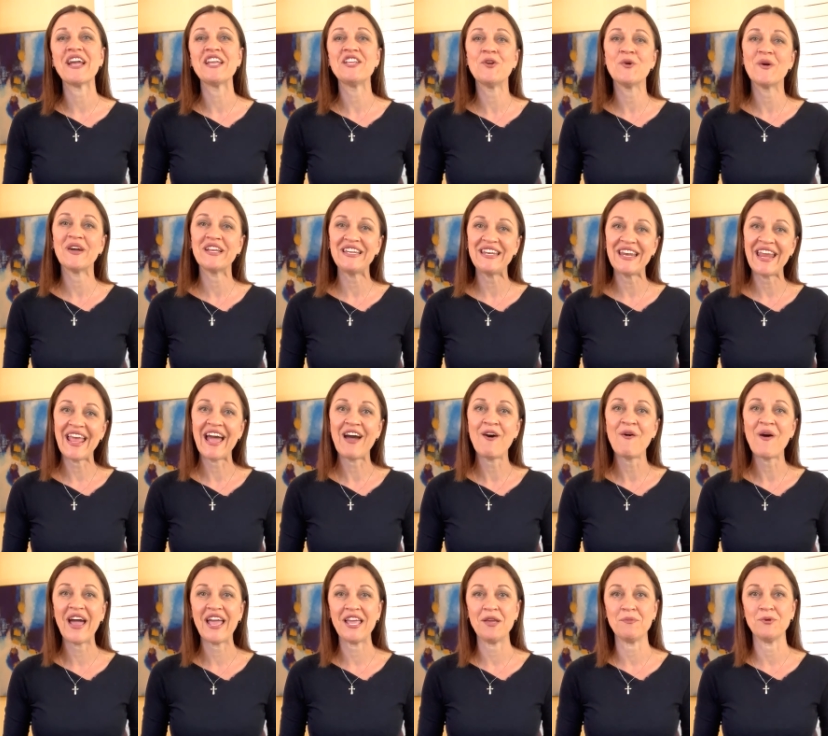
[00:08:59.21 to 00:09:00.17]
and you are
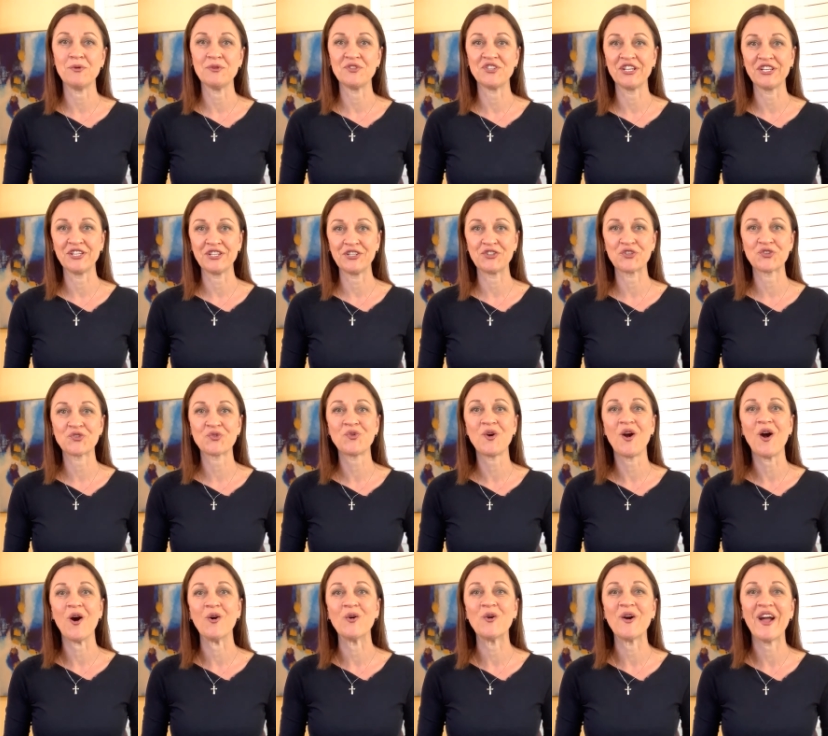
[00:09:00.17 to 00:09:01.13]
now able to
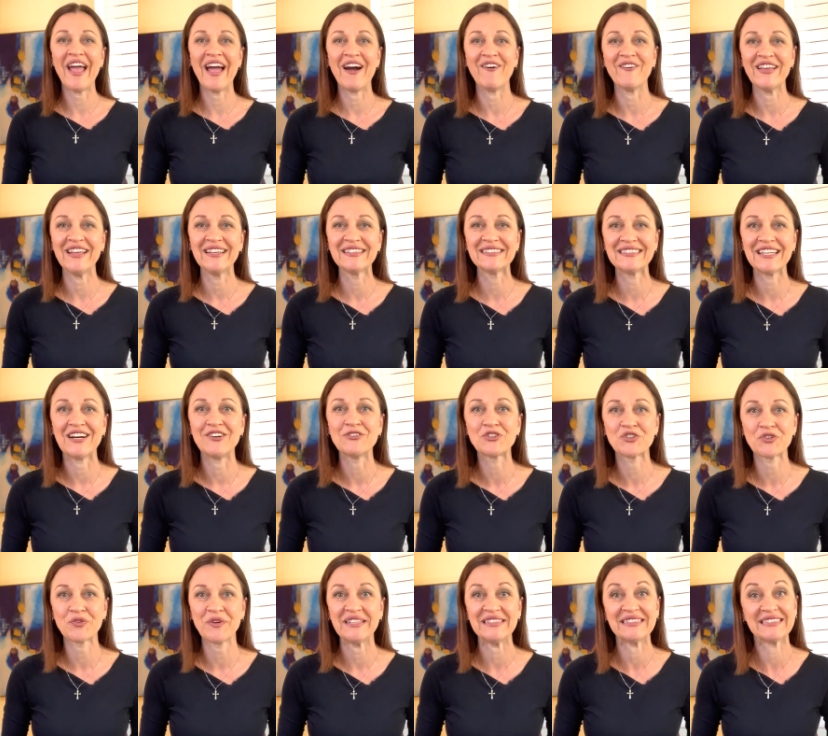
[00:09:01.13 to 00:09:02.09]
control how Excel
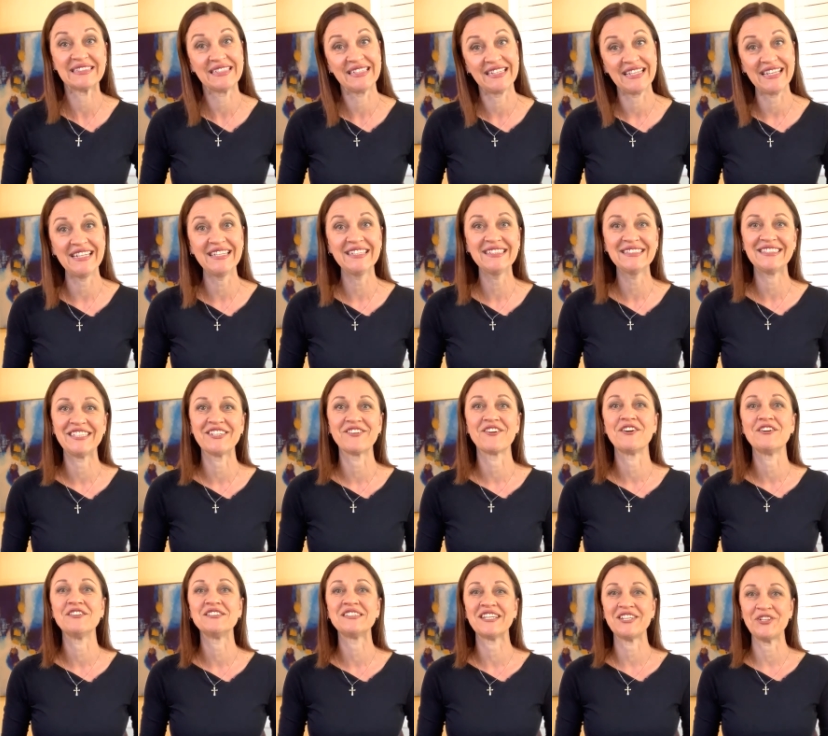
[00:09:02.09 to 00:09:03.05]
treats leading
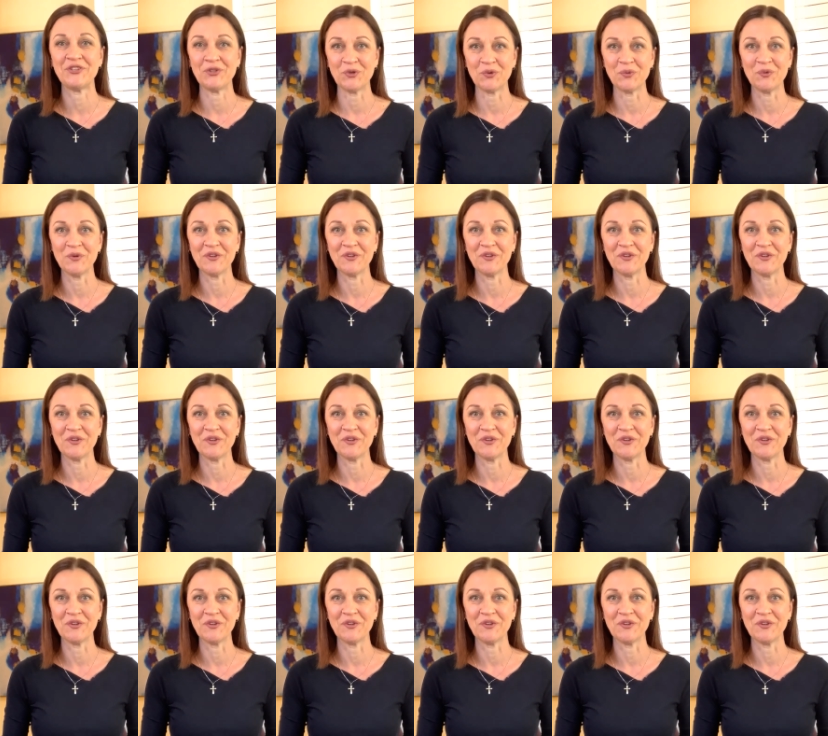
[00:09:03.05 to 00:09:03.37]
zeros in your